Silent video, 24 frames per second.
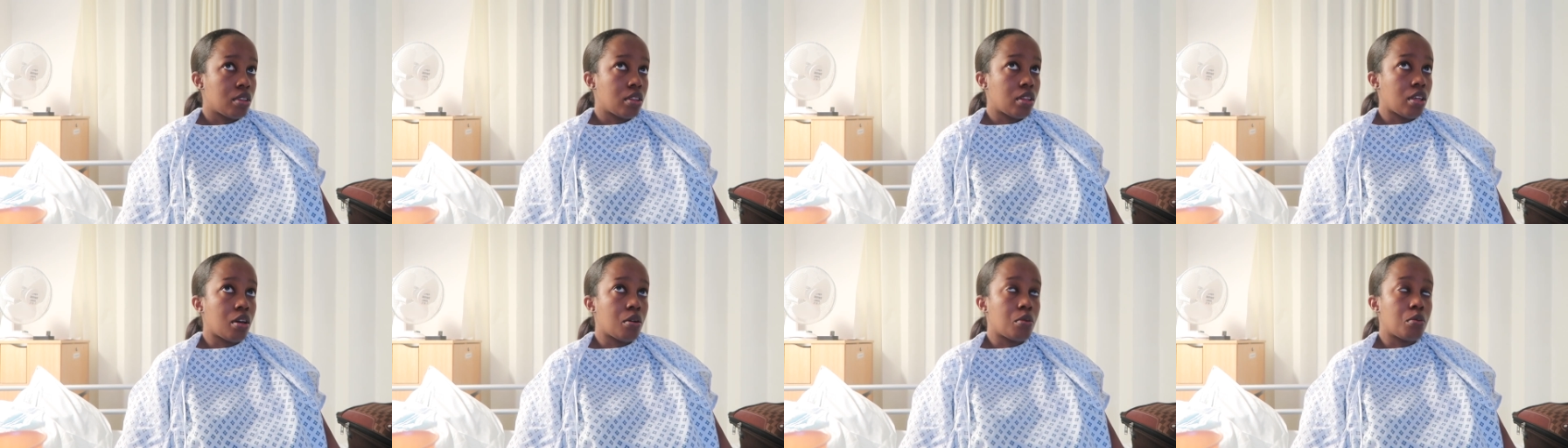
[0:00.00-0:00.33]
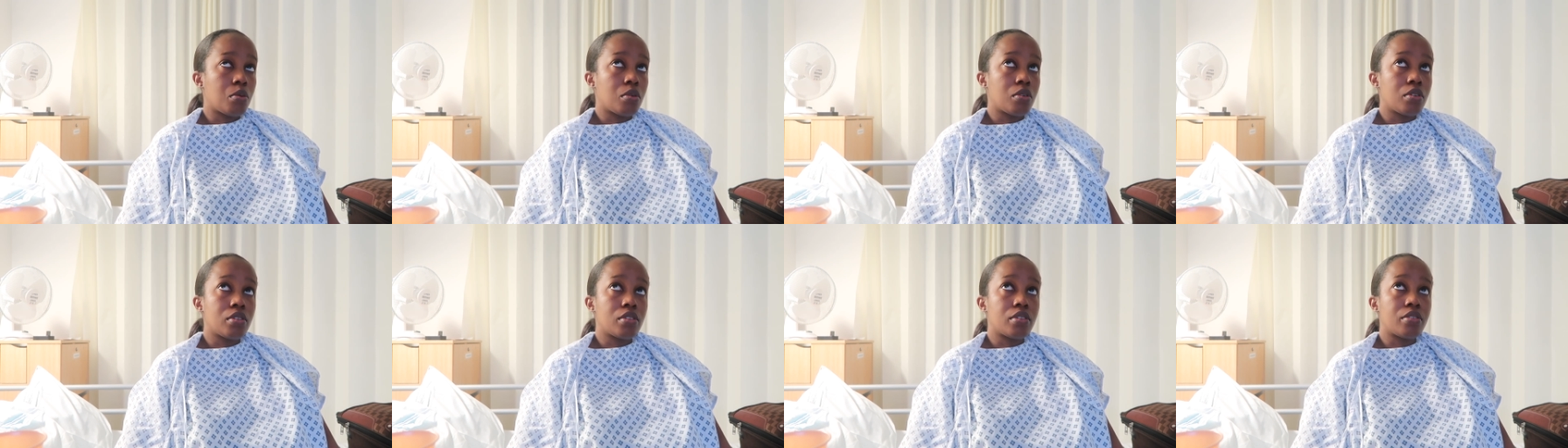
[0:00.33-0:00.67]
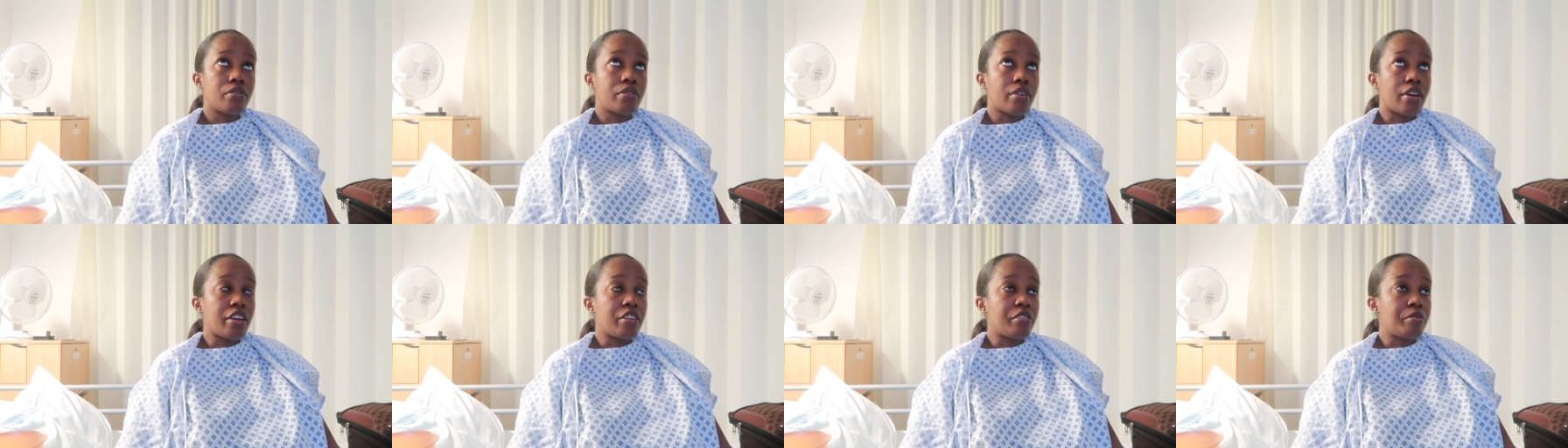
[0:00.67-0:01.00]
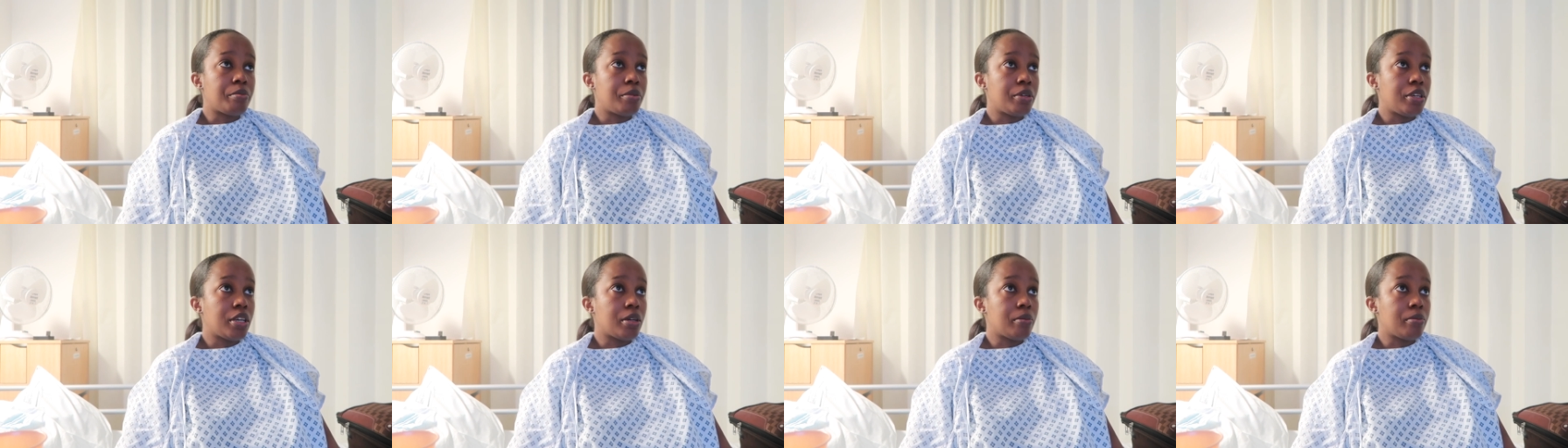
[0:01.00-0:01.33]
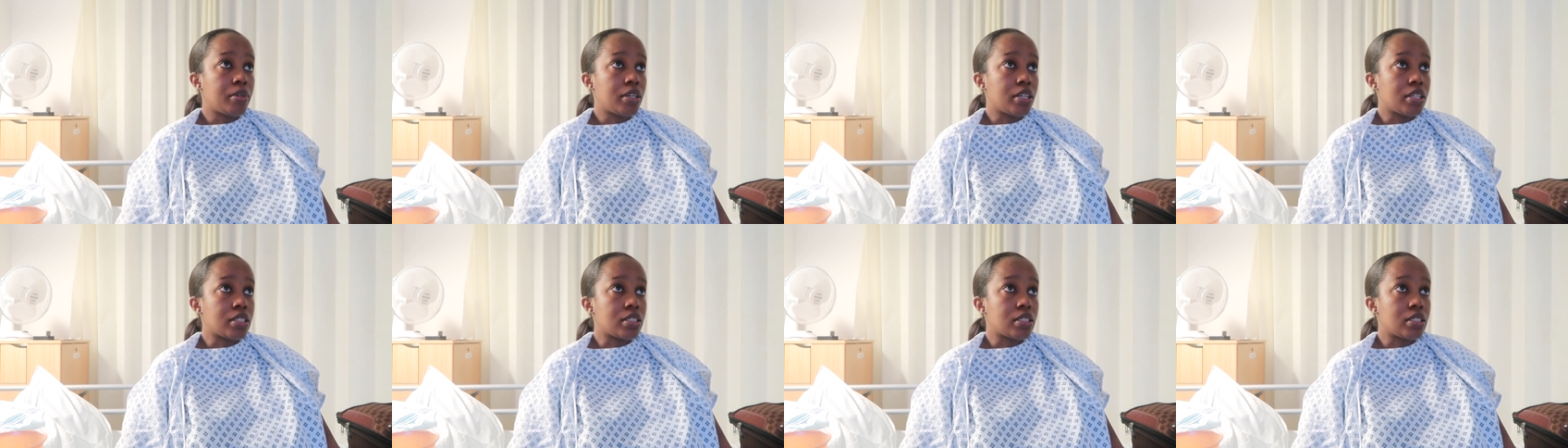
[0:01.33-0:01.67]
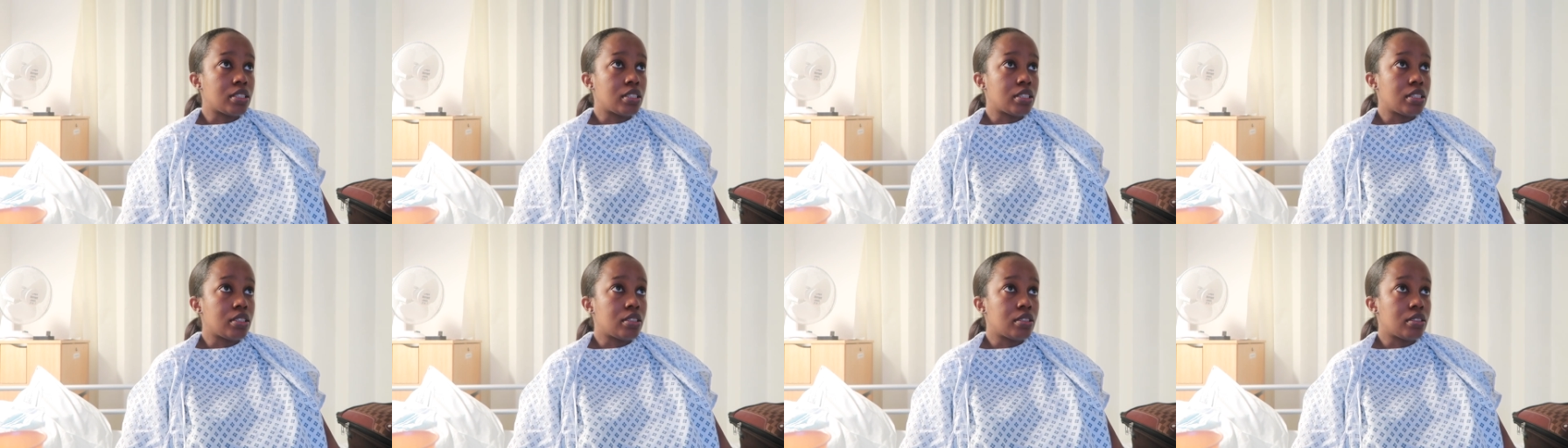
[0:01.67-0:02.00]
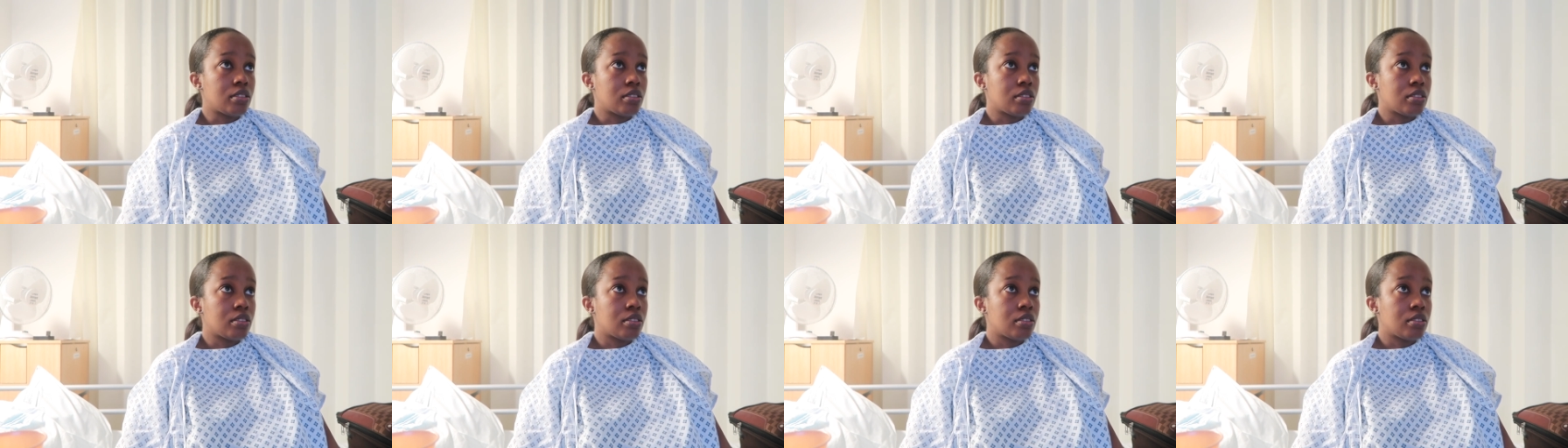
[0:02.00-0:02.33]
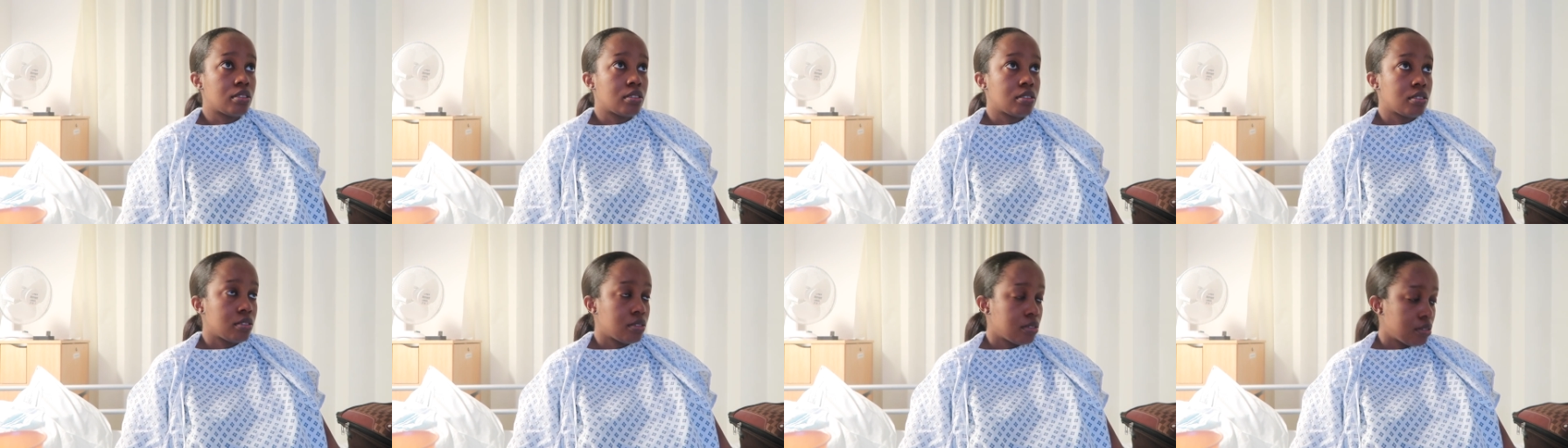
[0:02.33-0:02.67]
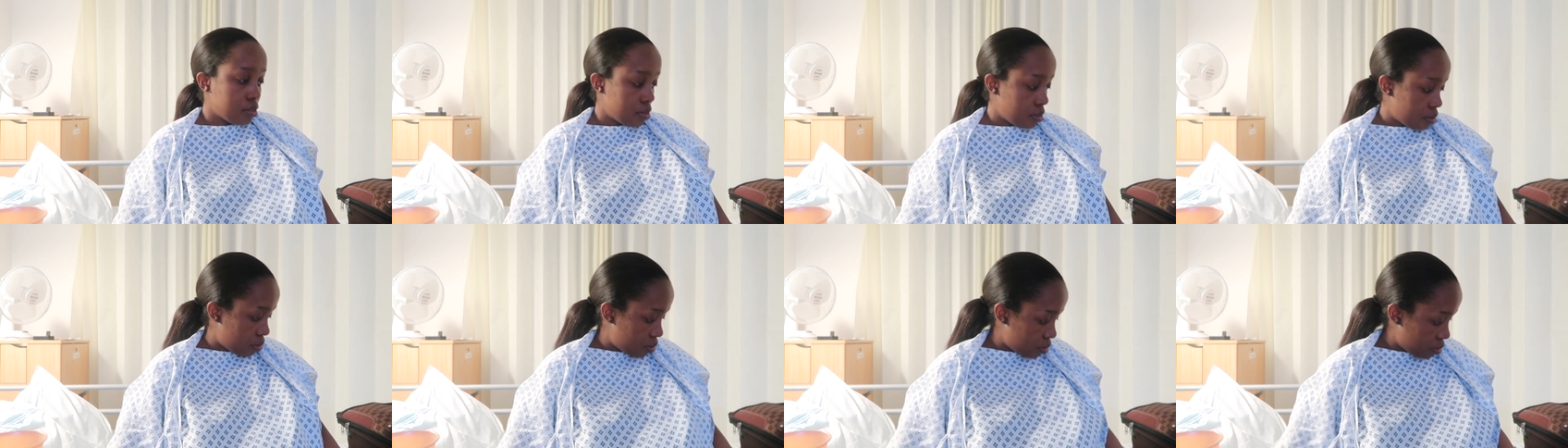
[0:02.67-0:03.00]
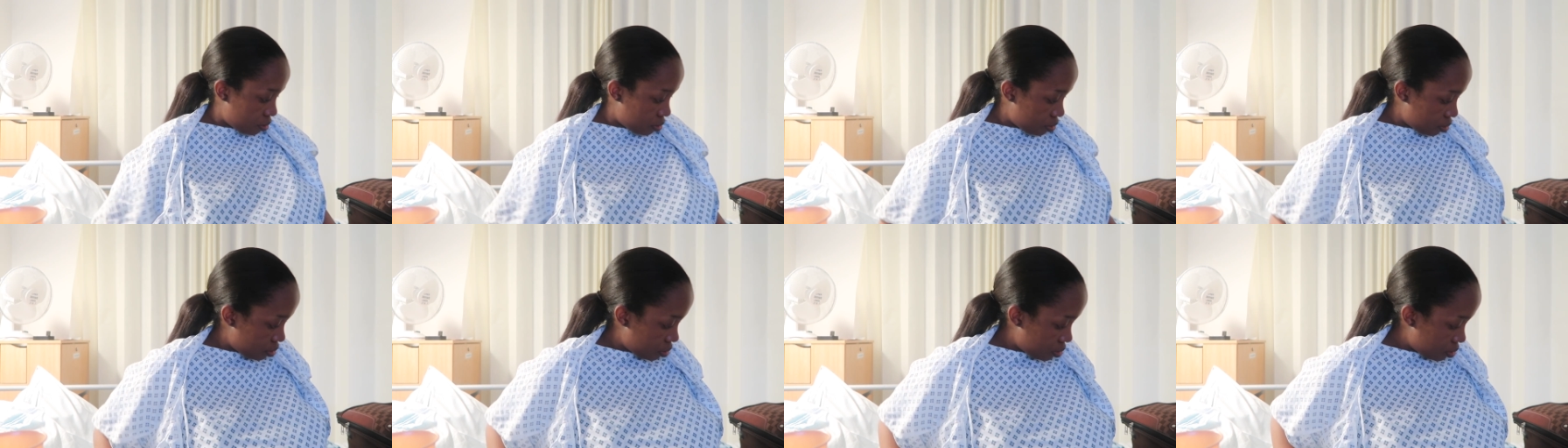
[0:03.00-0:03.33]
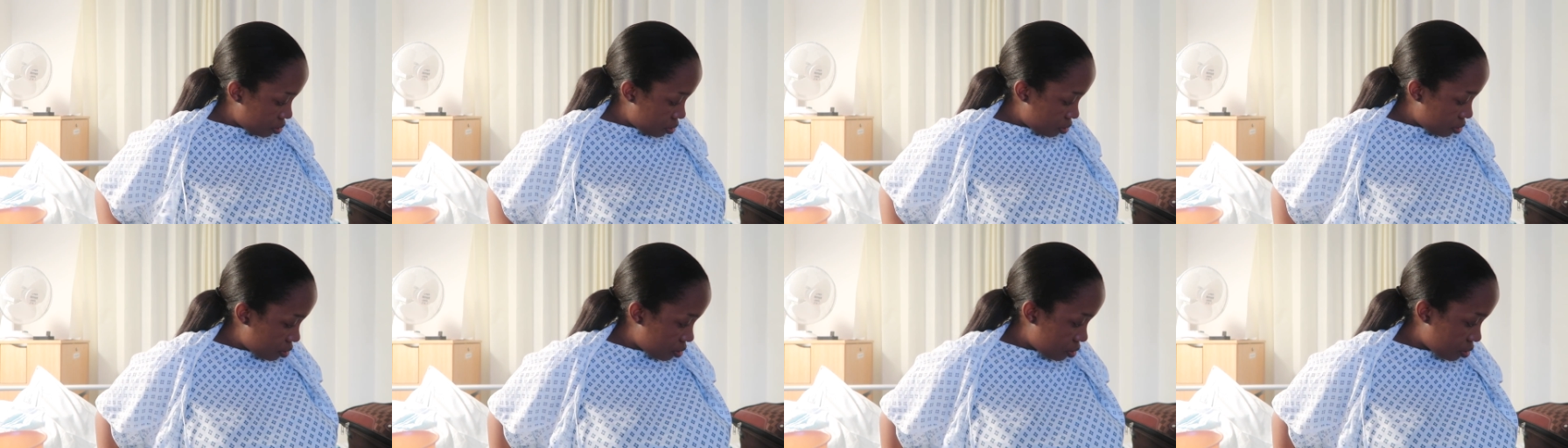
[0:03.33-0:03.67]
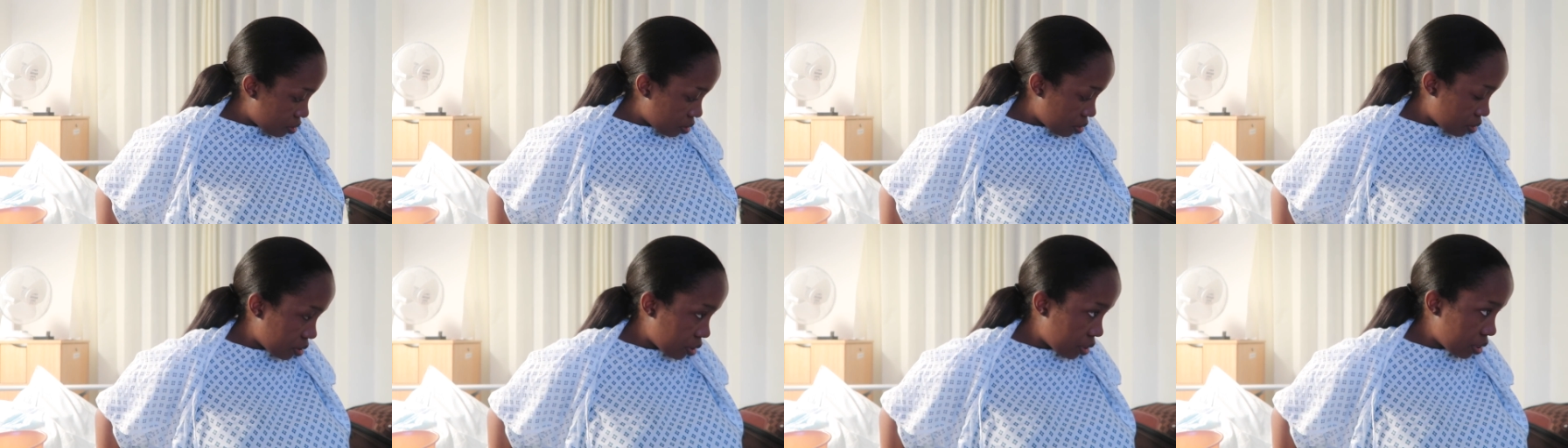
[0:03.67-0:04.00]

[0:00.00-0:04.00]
that was 5 p.m yesterday perfect thank you very much all